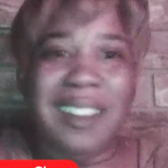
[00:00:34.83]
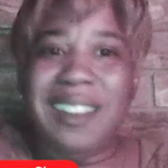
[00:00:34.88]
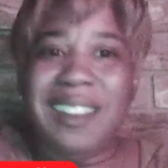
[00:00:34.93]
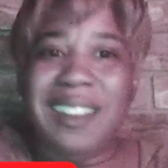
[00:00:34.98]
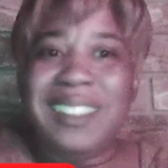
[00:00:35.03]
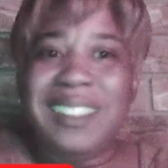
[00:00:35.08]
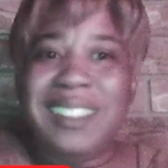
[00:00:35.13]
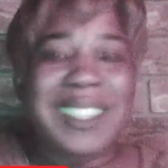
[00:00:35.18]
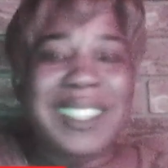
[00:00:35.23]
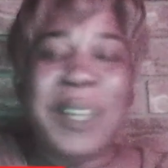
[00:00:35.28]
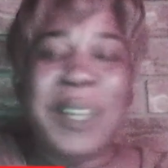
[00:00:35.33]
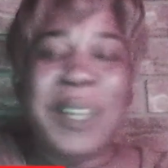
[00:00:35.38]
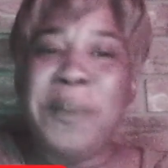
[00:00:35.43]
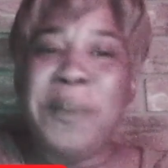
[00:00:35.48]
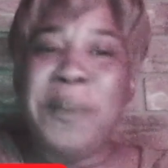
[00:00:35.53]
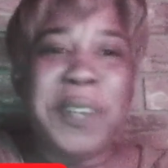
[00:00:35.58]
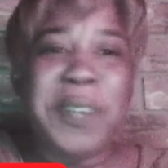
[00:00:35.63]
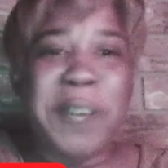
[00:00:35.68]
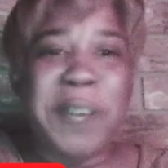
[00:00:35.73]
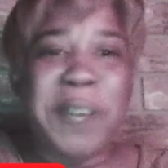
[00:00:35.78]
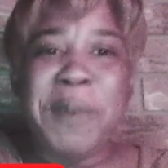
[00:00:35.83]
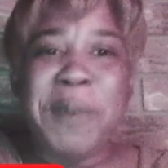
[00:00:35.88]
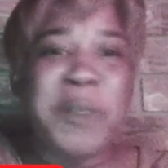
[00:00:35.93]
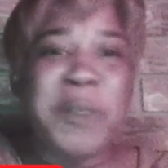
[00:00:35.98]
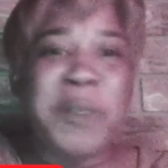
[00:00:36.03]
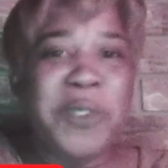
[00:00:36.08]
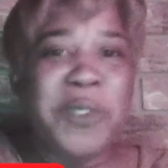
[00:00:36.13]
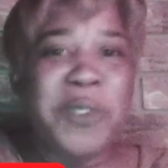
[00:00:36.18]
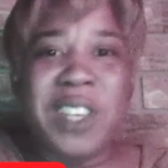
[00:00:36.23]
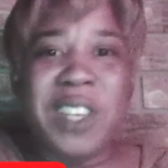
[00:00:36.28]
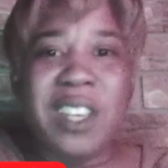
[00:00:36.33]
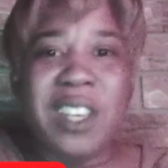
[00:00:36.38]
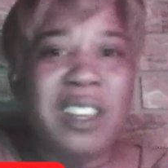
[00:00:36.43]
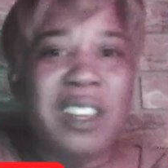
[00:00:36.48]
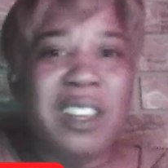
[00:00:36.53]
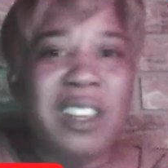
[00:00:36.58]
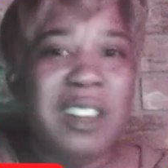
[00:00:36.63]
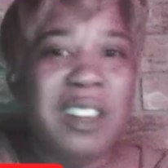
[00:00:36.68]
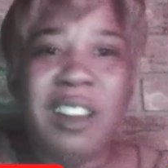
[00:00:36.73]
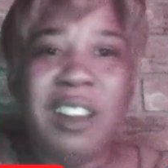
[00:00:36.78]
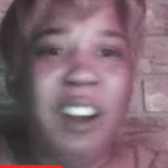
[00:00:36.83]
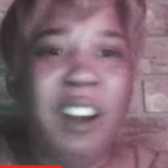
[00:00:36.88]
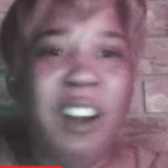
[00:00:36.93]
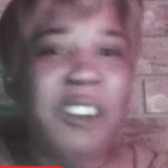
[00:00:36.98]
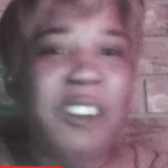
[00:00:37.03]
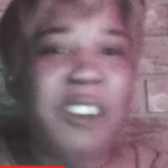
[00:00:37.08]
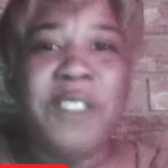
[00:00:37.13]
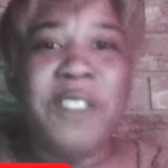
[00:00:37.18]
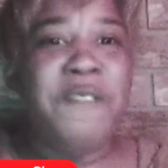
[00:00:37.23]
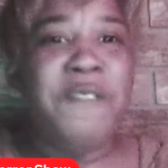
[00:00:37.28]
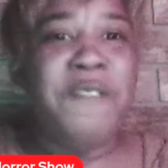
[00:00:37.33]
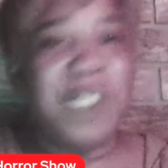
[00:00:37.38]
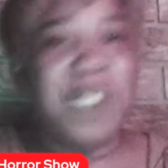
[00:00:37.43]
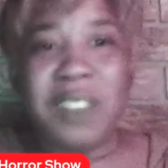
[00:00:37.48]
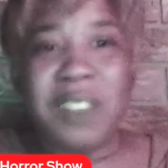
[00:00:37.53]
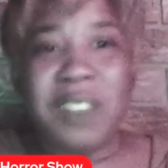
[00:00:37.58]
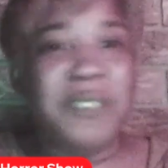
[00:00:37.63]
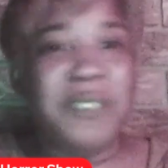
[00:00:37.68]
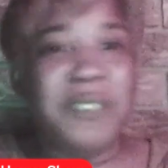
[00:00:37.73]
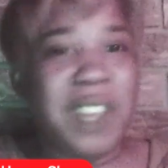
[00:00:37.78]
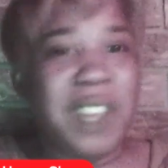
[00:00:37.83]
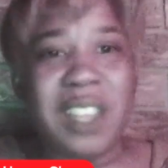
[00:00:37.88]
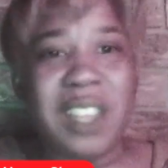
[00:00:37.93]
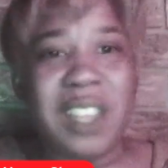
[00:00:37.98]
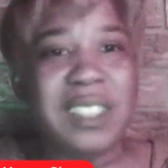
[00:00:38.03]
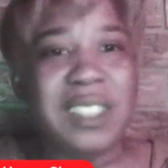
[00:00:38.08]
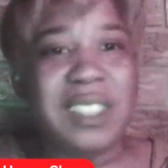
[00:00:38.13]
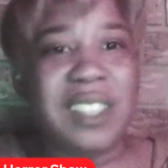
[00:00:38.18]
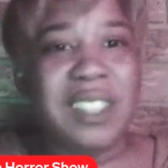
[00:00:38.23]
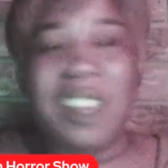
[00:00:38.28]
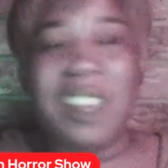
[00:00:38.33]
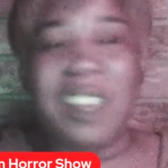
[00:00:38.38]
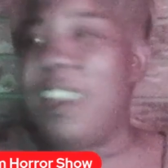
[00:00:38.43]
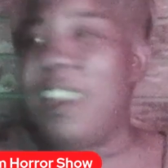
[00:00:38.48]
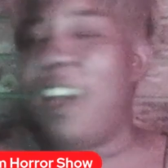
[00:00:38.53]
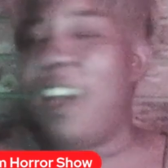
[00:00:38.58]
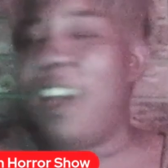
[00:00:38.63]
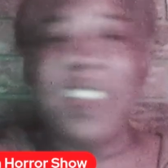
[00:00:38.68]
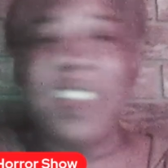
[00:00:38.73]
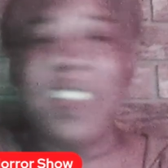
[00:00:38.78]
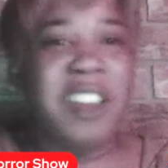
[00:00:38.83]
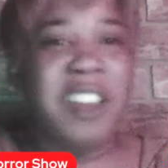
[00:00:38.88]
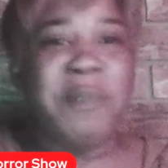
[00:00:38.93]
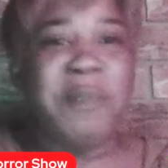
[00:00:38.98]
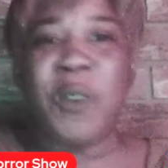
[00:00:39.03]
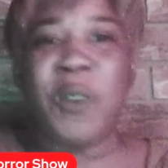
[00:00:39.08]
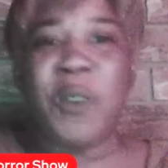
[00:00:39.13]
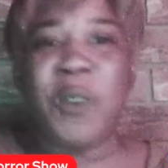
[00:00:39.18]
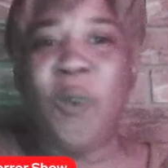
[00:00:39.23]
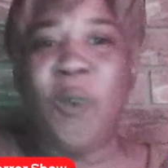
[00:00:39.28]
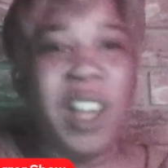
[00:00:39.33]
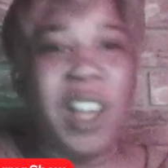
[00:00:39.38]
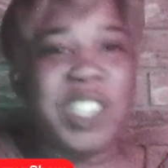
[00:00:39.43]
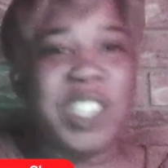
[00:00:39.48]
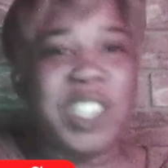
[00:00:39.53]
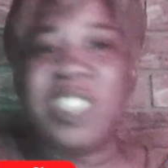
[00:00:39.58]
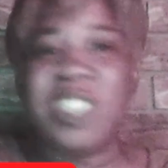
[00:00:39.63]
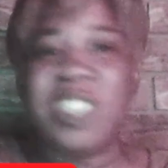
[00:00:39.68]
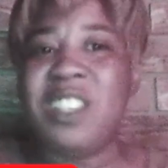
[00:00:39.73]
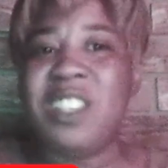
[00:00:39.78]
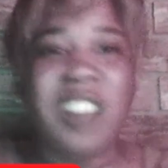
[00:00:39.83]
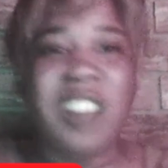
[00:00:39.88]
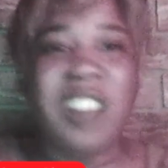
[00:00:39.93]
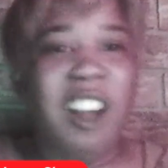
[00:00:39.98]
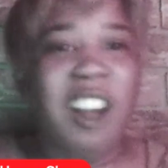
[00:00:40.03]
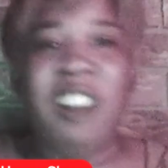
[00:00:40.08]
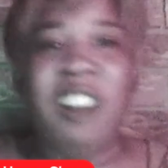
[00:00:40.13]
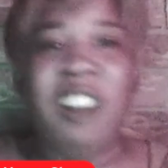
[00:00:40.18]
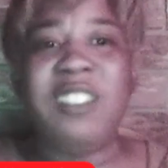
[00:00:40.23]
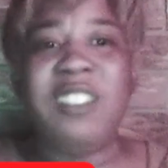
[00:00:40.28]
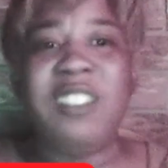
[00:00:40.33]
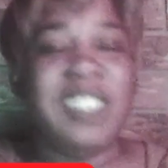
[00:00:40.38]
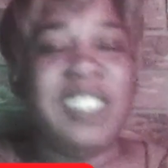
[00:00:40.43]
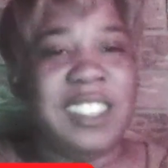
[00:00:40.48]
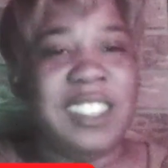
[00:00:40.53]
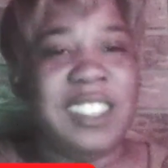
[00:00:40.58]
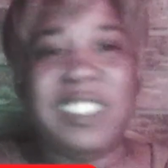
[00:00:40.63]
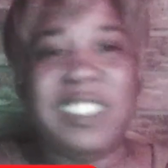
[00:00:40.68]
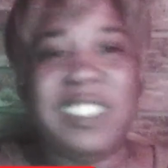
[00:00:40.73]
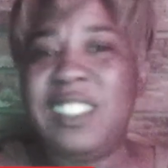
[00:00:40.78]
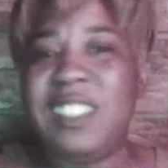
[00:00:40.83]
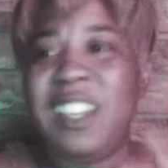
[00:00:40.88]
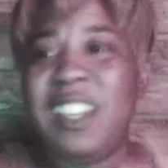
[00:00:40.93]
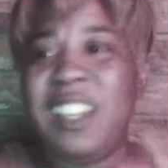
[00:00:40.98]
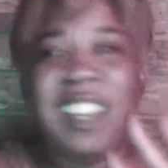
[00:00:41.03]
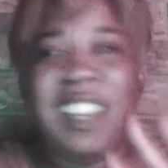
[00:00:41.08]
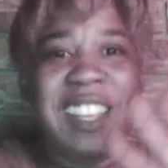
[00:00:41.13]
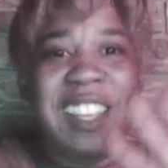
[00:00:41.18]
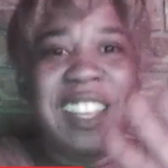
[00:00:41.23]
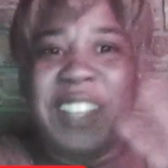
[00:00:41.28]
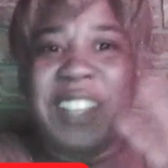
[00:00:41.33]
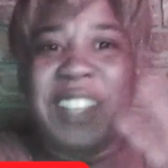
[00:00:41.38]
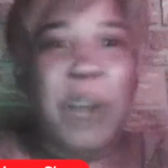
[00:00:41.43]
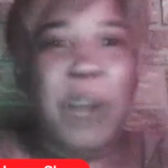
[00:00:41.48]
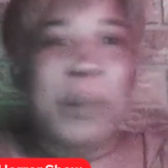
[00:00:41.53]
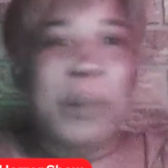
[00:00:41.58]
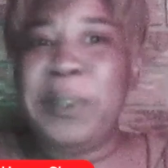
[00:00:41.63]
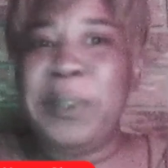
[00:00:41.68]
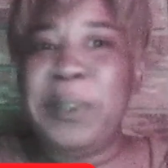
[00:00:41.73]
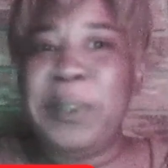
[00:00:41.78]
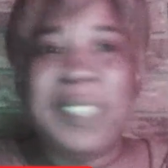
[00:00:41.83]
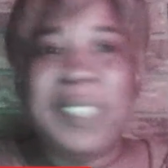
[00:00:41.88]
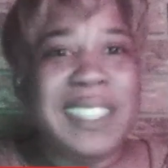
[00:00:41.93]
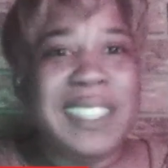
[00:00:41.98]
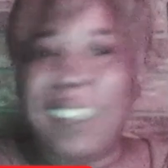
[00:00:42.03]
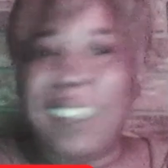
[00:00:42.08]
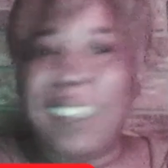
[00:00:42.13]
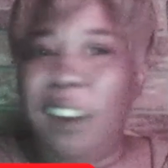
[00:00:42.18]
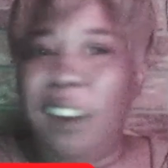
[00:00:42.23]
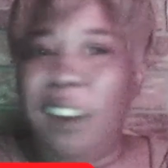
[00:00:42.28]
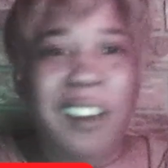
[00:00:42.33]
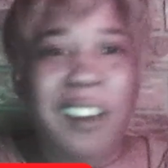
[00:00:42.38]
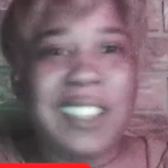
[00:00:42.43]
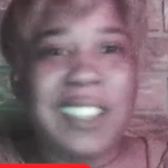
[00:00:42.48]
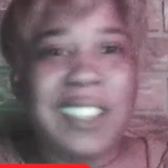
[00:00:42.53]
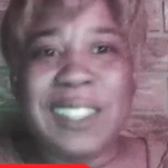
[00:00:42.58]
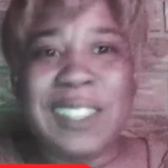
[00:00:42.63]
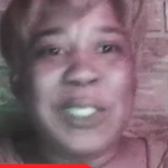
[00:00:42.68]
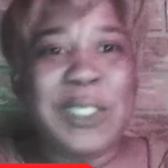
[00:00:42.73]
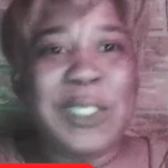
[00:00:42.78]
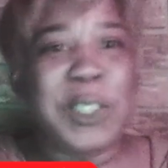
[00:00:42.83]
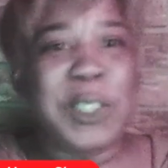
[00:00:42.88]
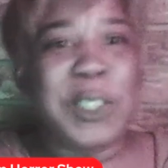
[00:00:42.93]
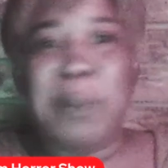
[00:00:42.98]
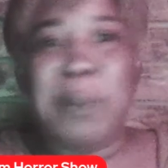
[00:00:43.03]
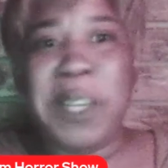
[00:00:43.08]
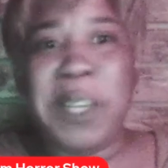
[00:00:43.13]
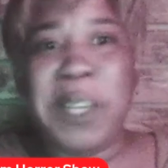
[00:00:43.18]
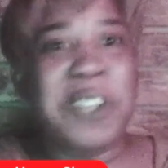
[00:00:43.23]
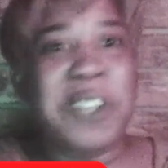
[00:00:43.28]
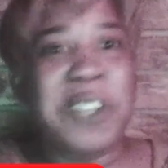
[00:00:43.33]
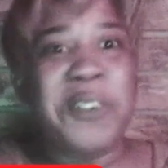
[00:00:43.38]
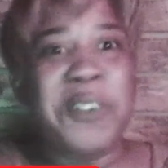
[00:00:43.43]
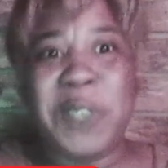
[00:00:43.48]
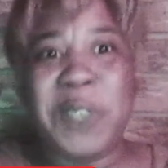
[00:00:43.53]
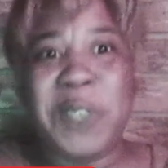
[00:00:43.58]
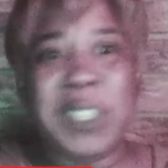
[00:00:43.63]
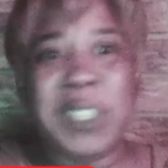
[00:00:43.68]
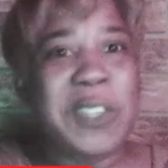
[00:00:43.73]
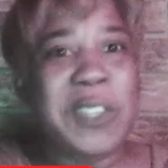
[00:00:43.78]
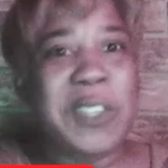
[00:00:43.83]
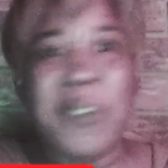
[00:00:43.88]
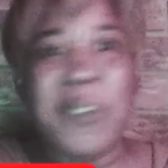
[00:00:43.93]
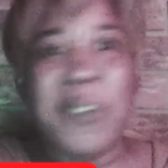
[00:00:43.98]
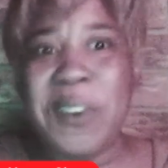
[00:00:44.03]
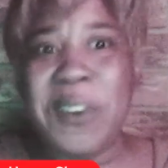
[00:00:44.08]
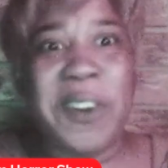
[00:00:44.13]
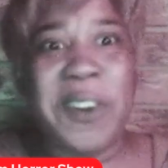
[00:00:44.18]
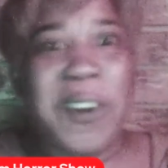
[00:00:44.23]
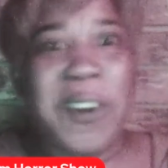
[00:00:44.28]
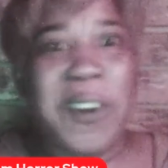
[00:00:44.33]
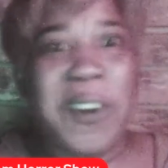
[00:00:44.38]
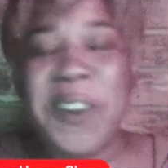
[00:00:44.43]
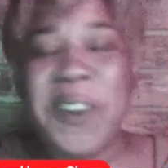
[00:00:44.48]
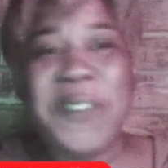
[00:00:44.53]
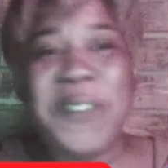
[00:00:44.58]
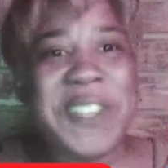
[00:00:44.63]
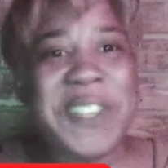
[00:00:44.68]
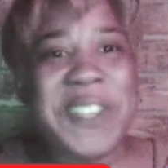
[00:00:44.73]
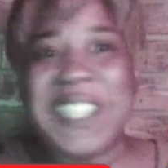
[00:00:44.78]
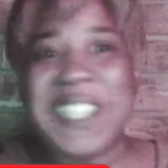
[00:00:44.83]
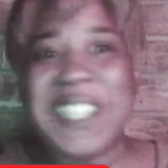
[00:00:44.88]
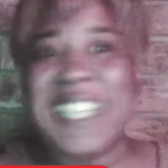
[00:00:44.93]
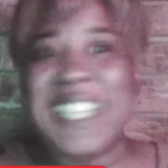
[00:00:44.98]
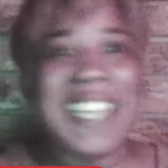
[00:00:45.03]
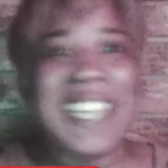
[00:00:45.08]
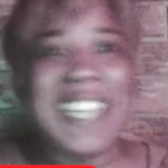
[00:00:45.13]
this up and coming movie called Vic Effects, and I have been watching y'all since y'all put this on social media. What's going on with it?